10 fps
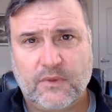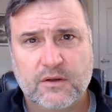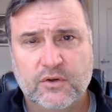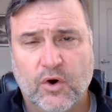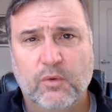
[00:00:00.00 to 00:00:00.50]

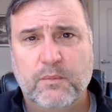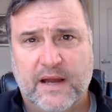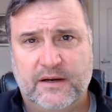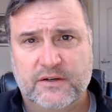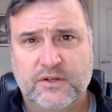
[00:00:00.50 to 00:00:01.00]
gold
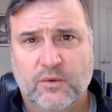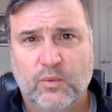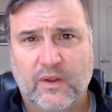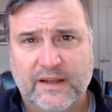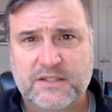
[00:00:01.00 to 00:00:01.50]
miners
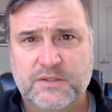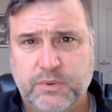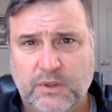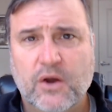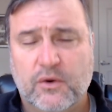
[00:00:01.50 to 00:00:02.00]
will
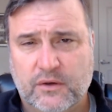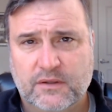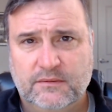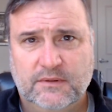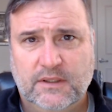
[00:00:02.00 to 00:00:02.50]
explode
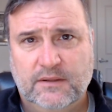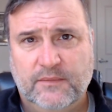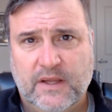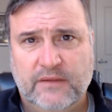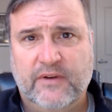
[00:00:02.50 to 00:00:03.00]

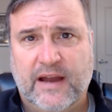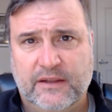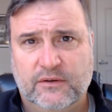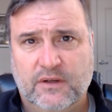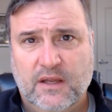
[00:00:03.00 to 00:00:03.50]
in
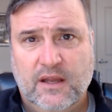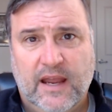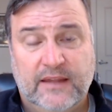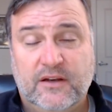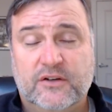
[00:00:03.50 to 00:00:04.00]
value
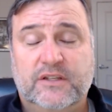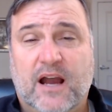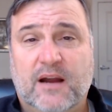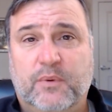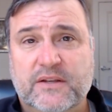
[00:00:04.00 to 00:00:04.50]
and their
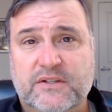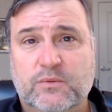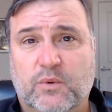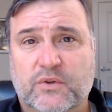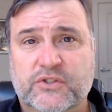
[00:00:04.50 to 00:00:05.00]
stock prices
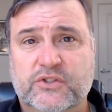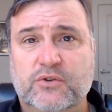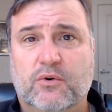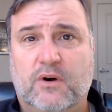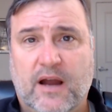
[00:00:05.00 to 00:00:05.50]
will
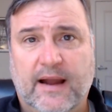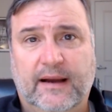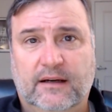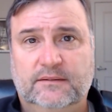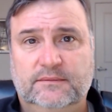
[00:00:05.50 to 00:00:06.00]
soar higher